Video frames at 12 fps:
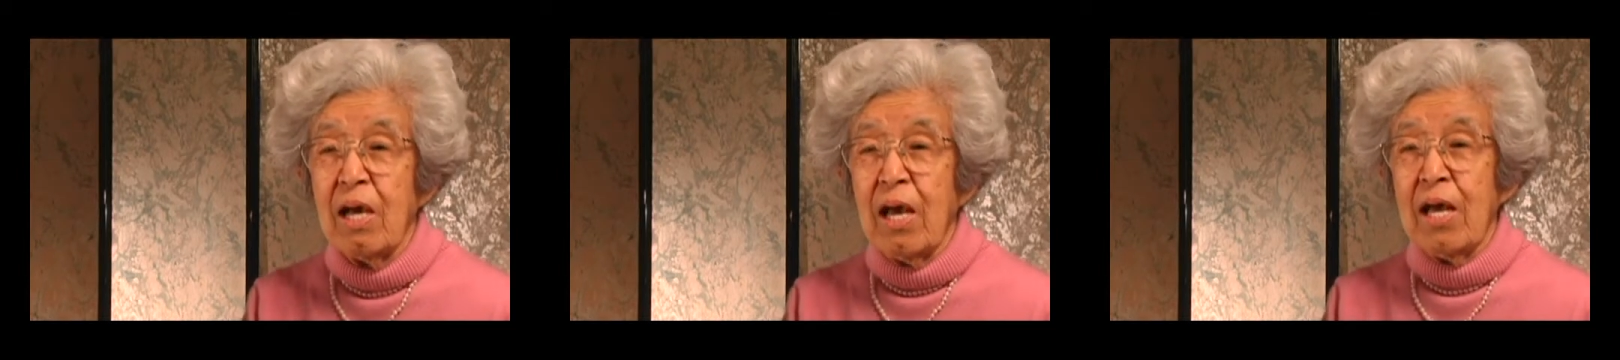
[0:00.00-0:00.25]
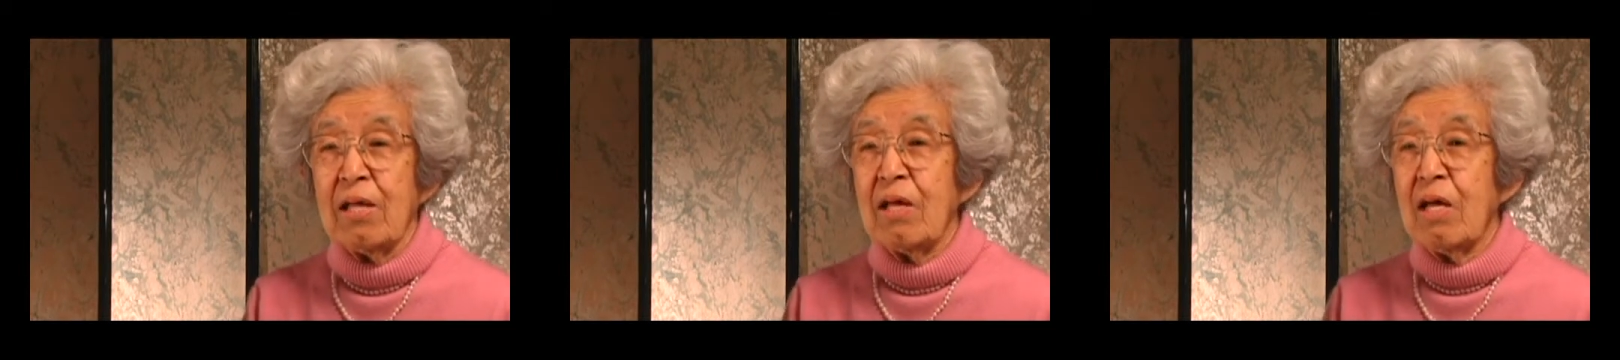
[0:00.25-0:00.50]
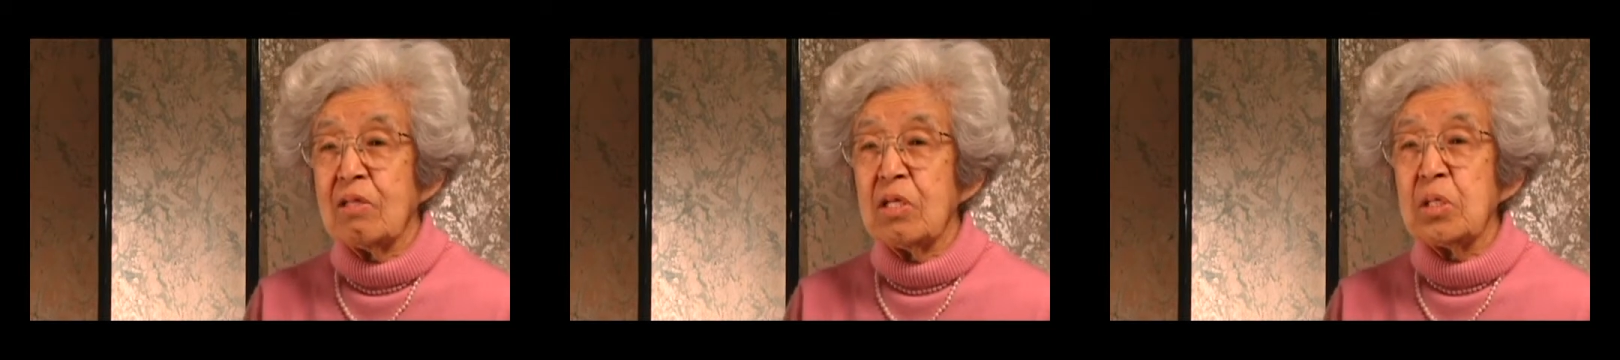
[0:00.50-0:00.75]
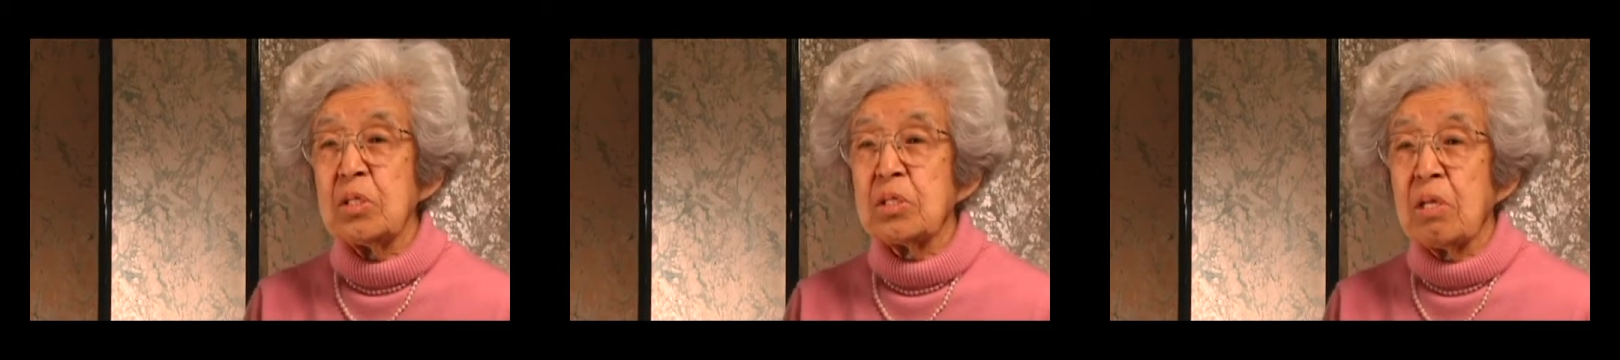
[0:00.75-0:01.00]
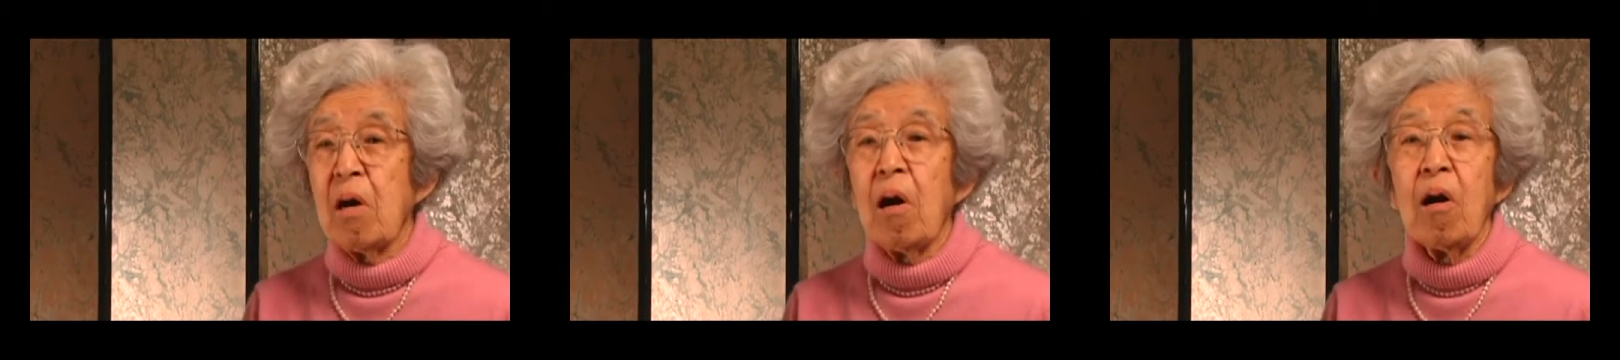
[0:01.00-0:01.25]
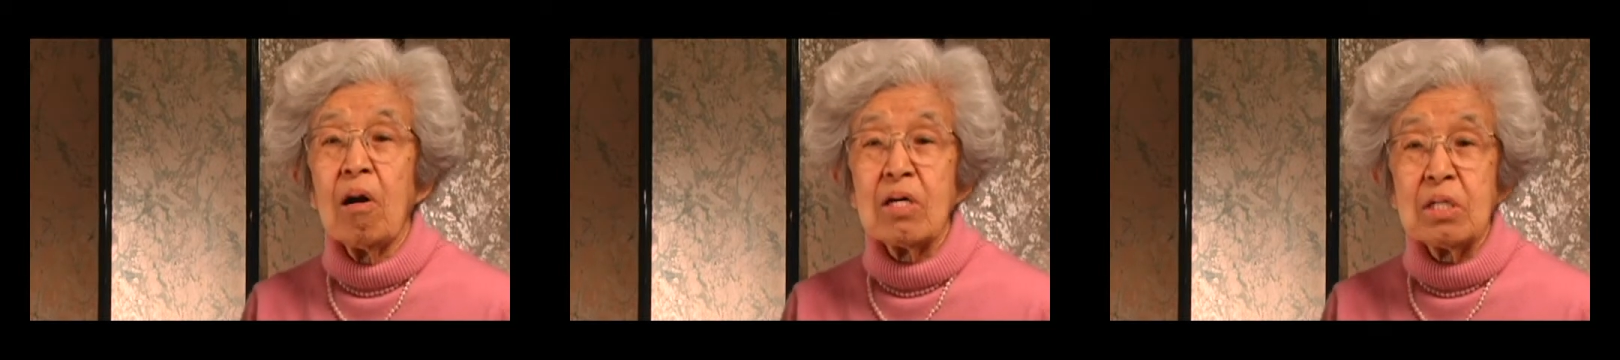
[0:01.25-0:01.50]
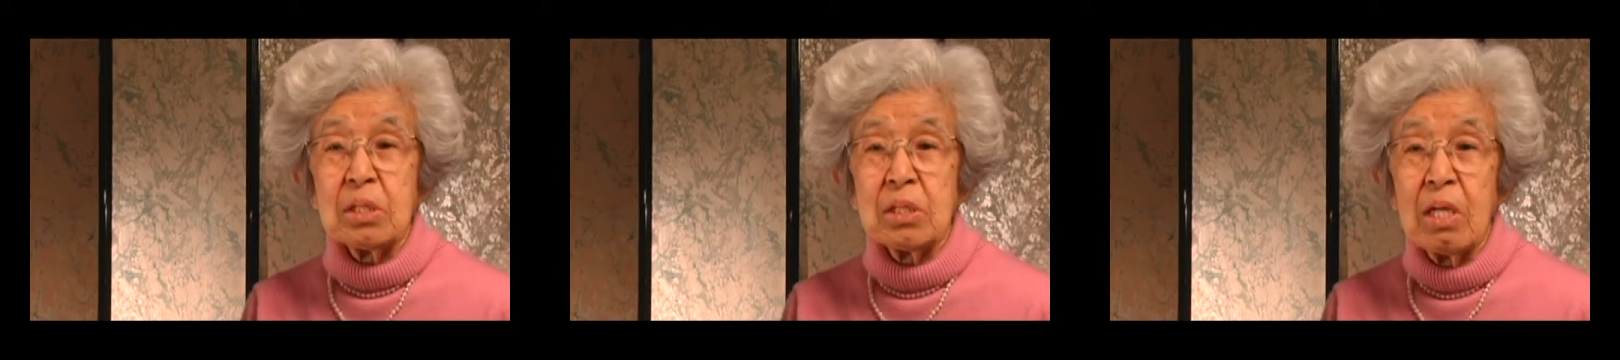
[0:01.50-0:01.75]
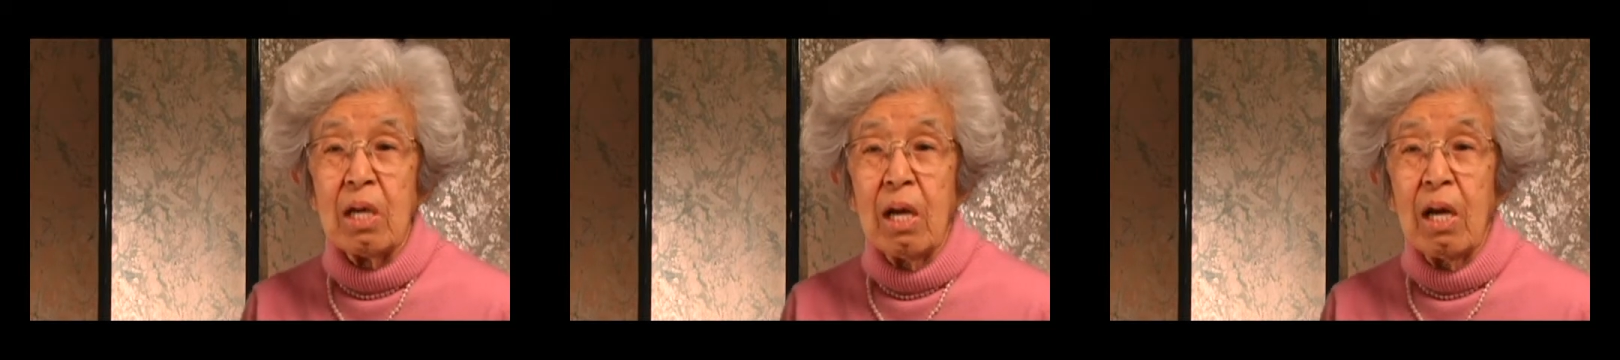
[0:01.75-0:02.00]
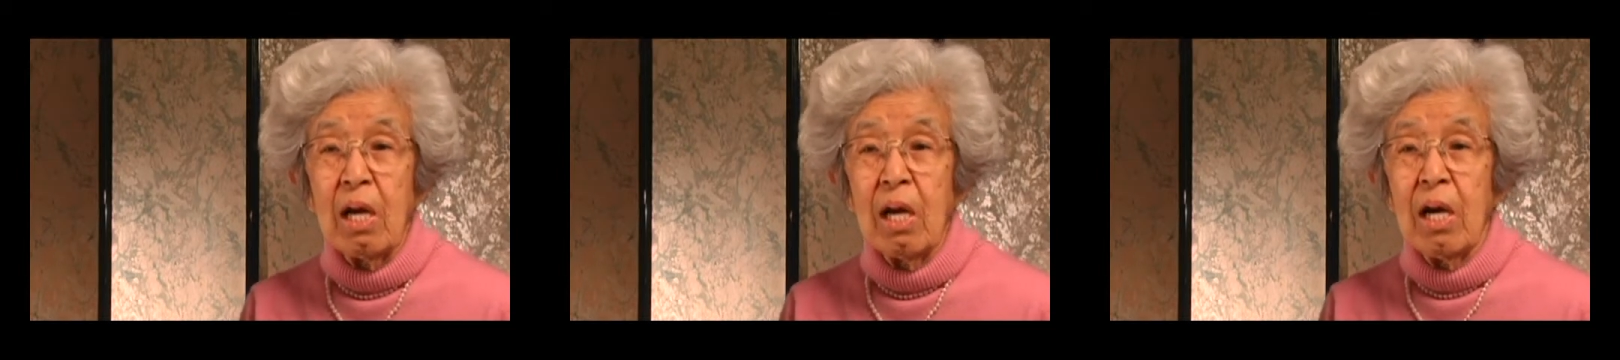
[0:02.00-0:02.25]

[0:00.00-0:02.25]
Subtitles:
This is August. He